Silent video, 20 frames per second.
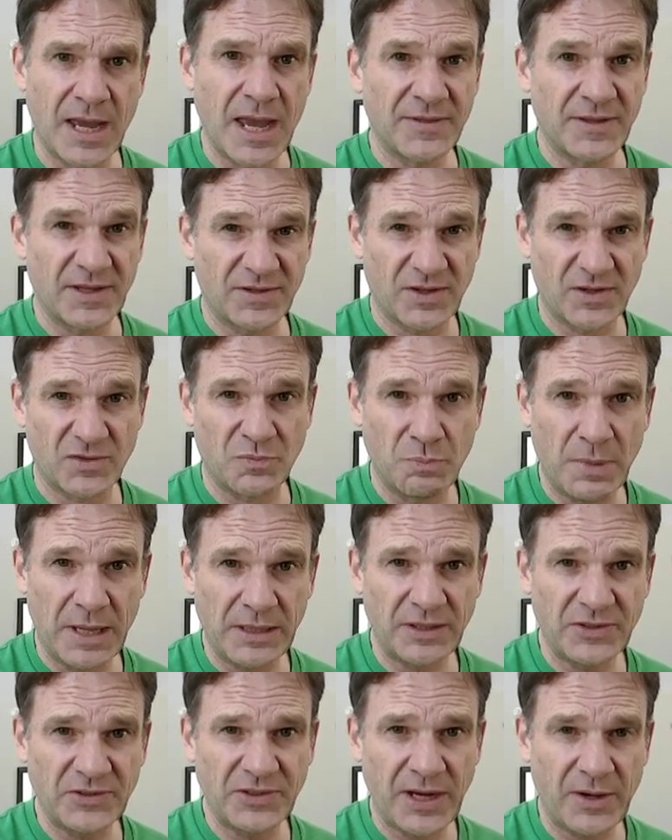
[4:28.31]
This is
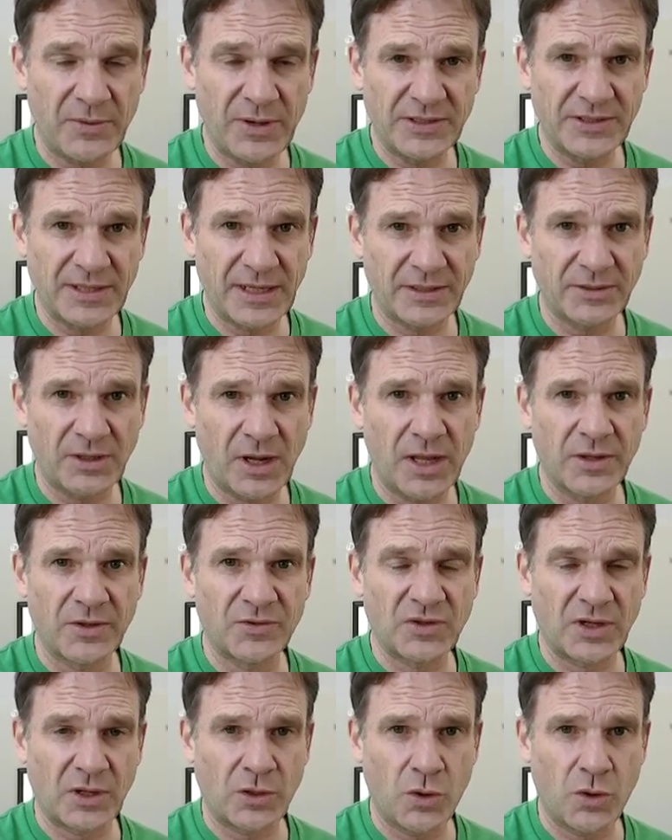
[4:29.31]
military technology.